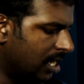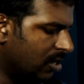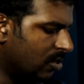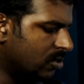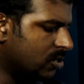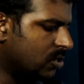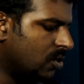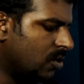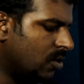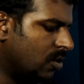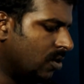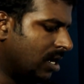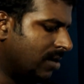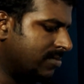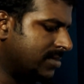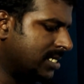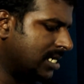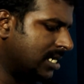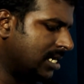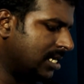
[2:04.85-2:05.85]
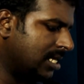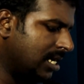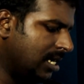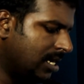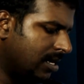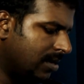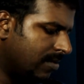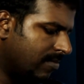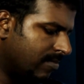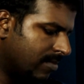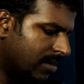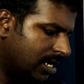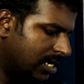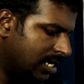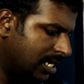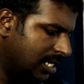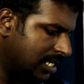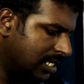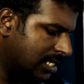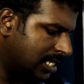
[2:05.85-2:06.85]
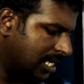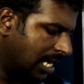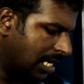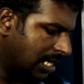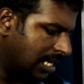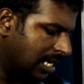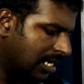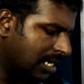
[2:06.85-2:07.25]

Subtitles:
that also comes under the DGCA.